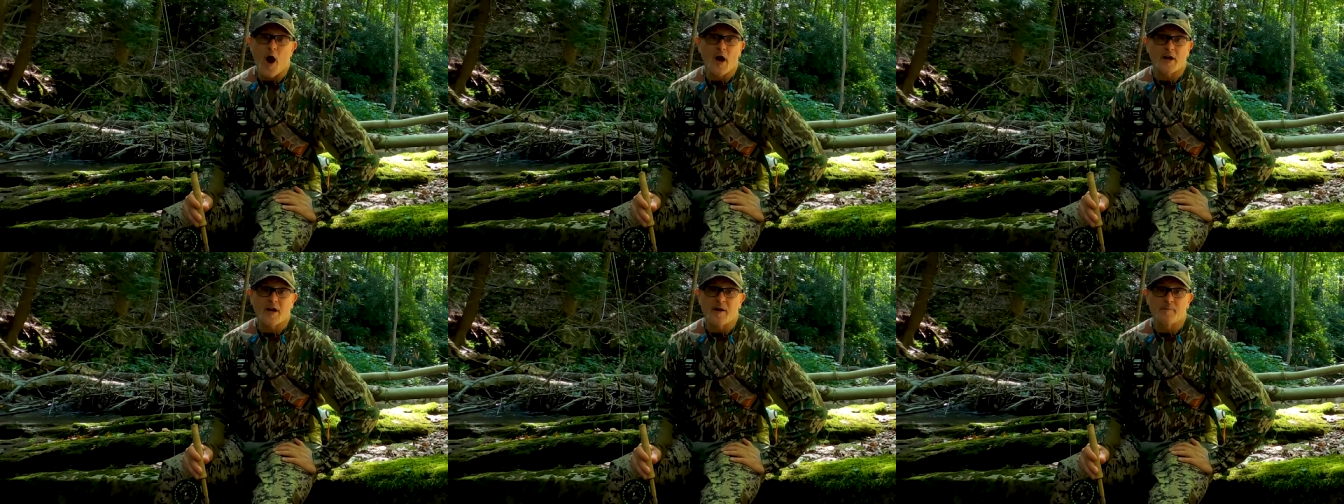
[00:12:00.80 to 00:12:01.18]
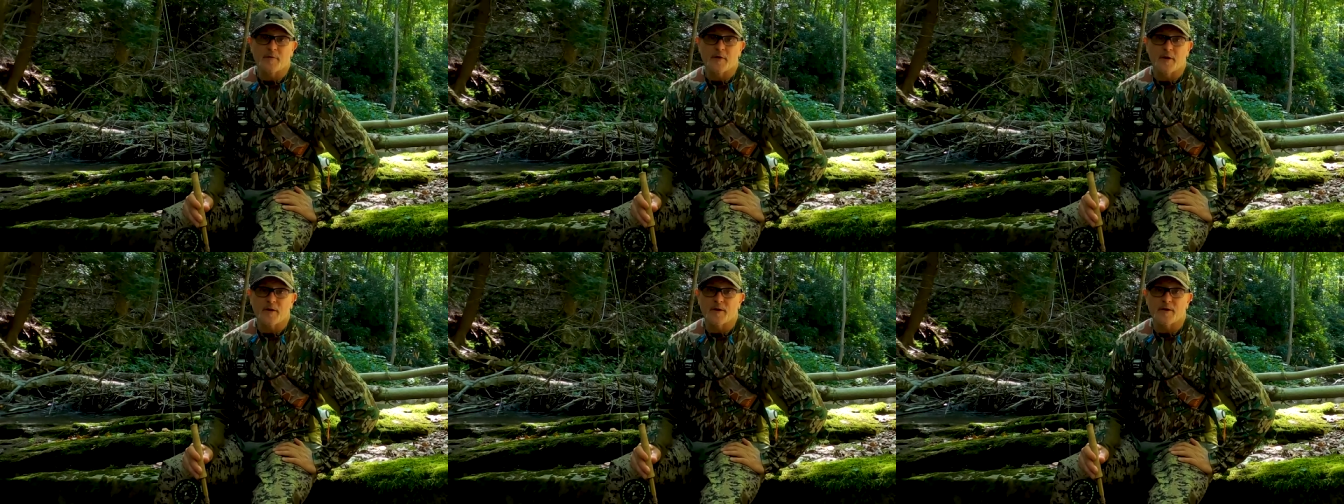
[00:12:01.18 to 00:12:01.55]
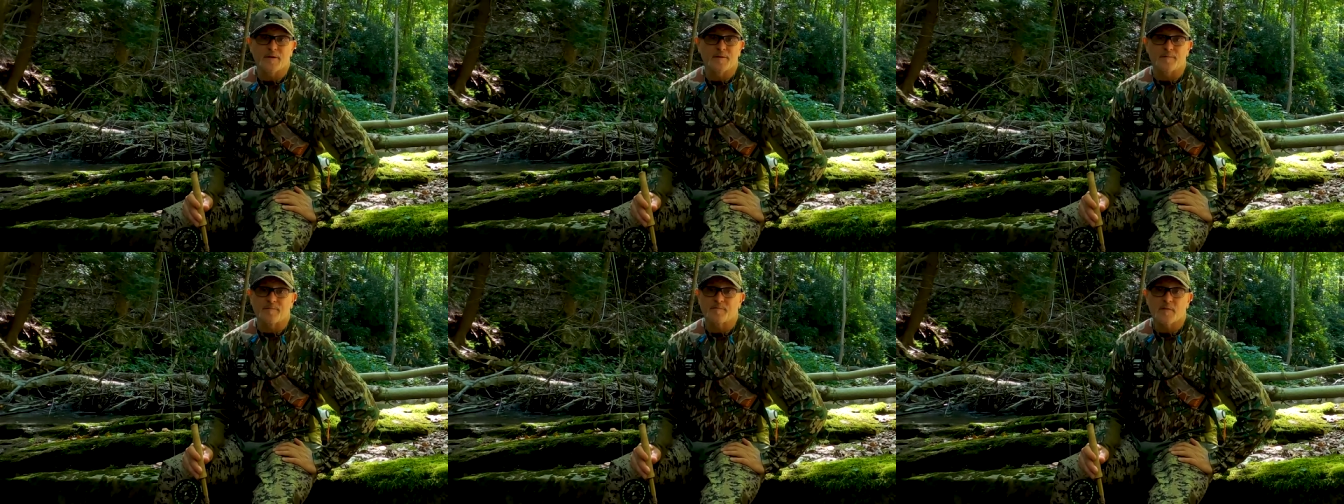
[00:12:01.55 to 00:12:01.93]
walk up
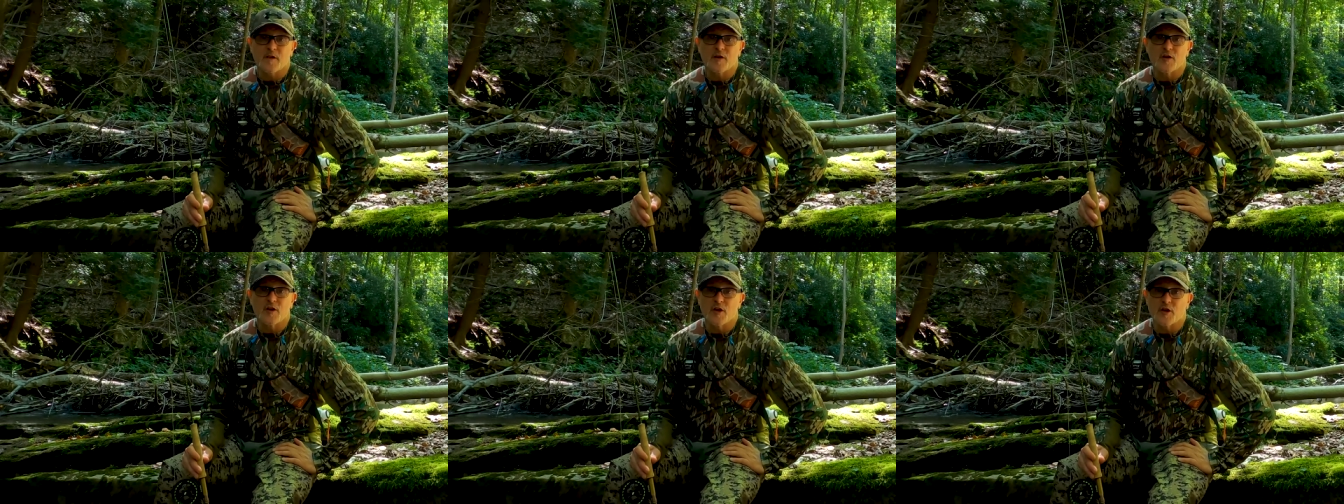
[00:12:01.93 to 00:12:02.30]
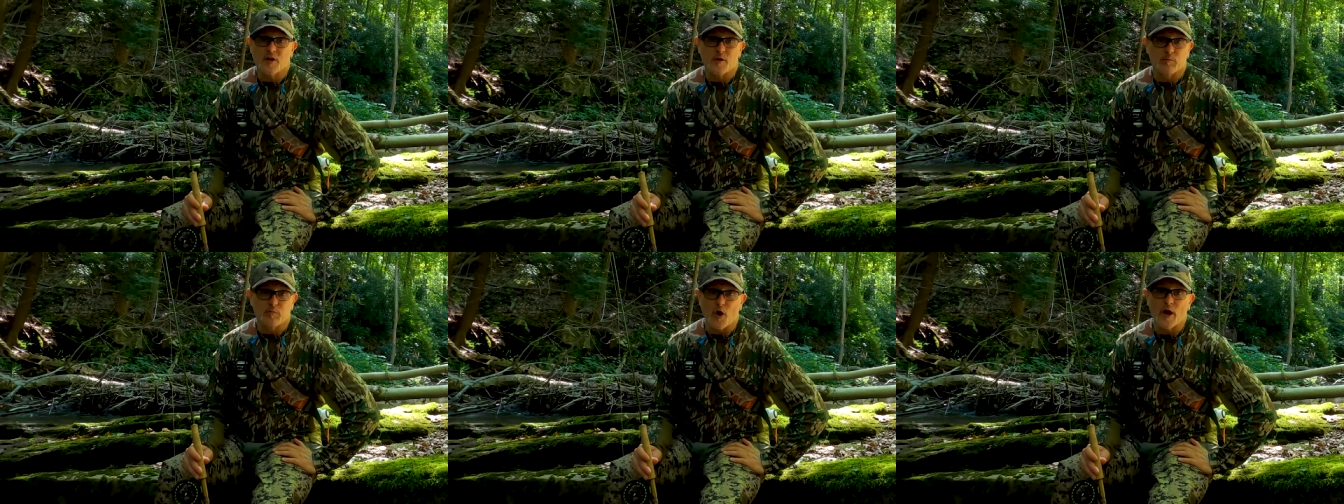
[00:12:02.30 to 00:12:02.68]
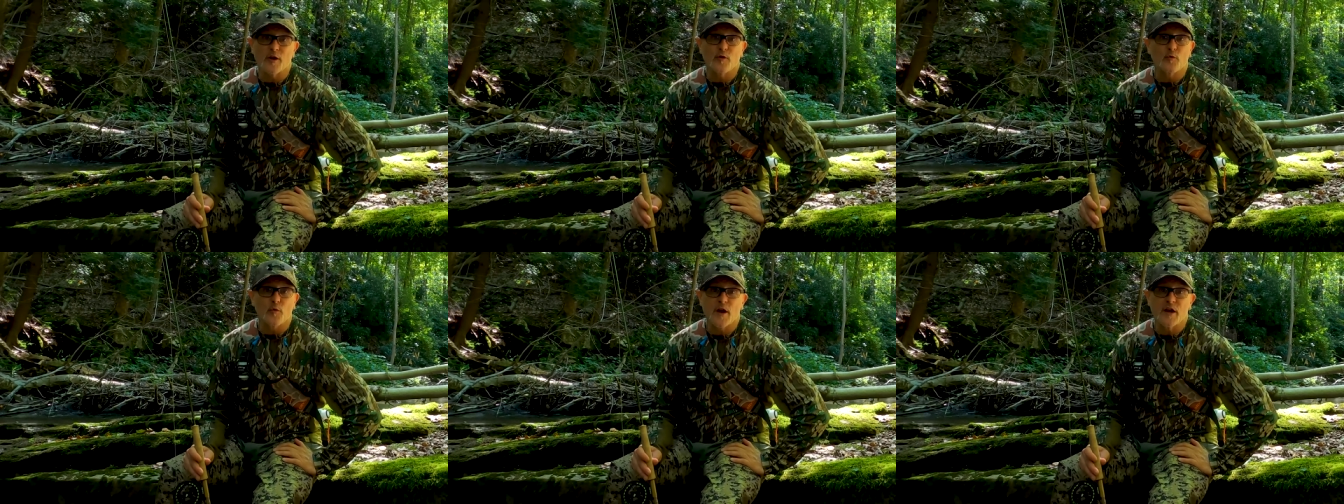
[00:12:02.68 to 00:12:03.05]
here and in a
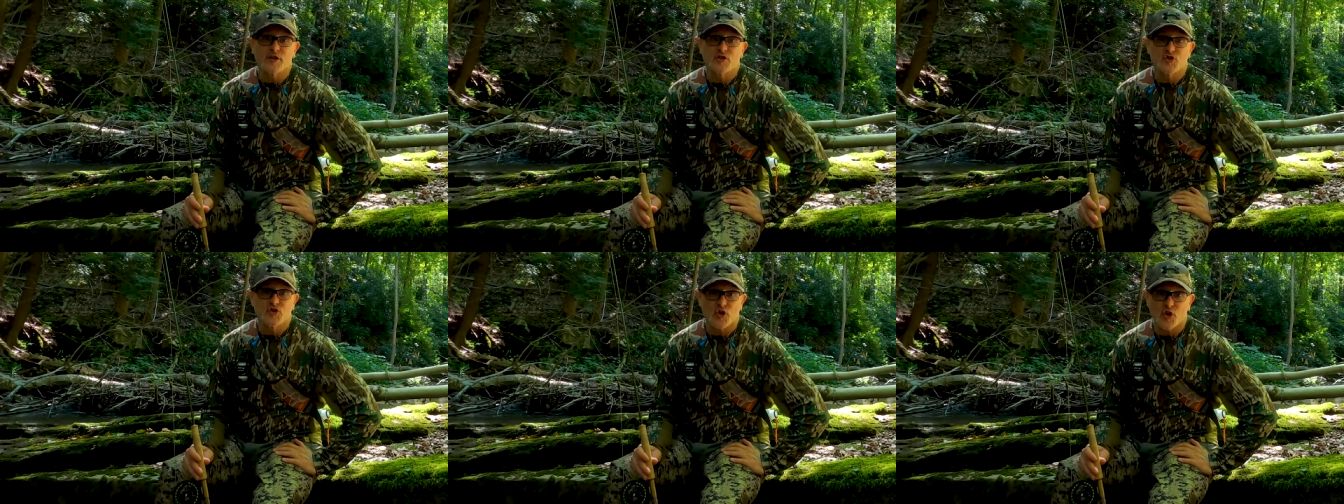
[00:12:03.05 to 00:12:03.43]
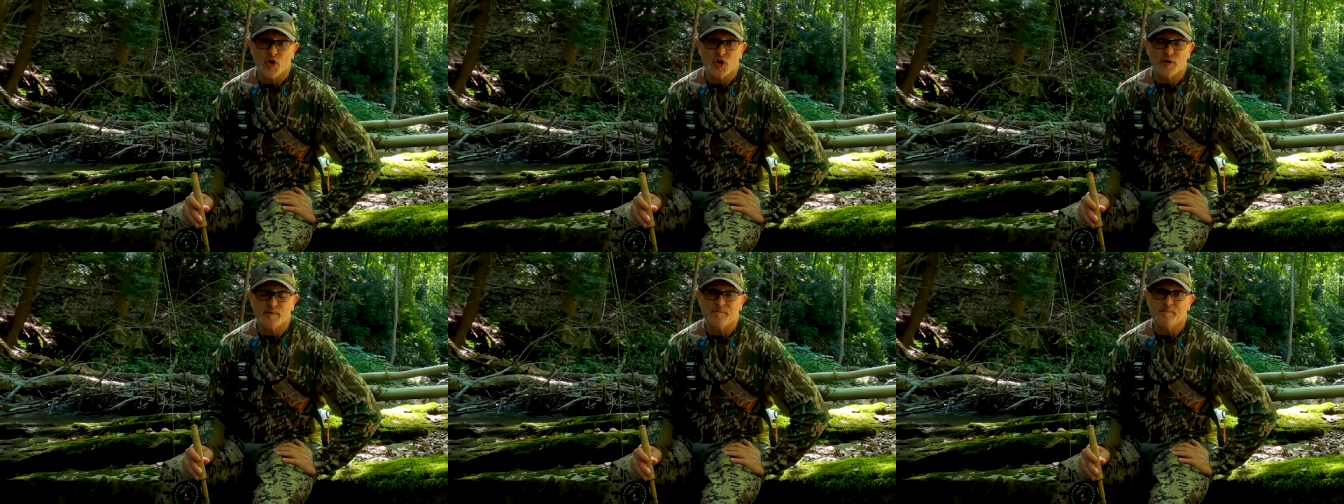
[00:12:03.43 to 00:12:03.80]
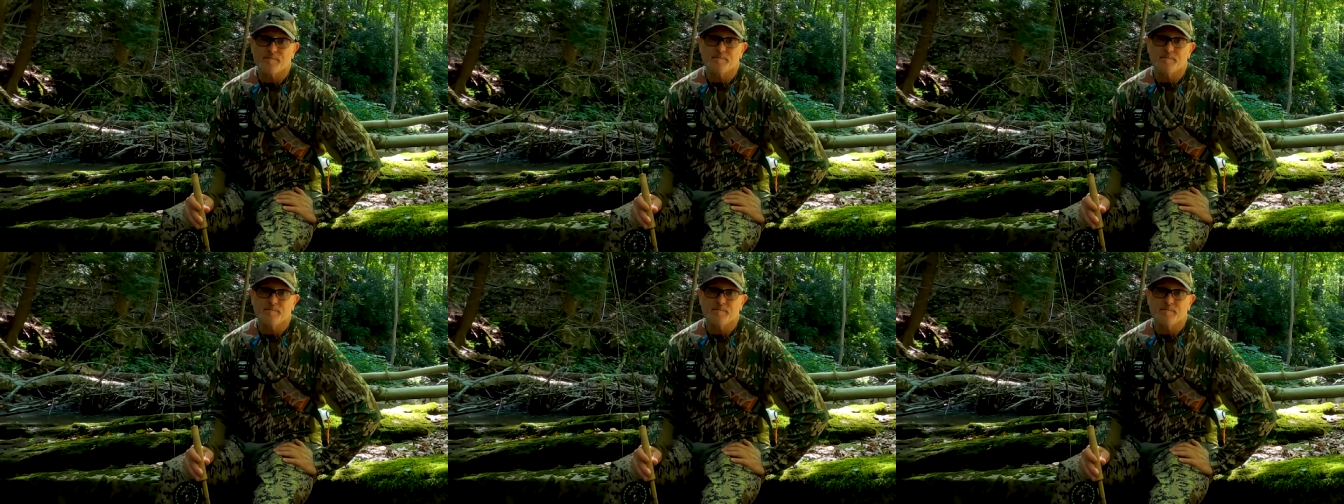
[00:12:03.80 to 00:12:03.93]
bright red shirt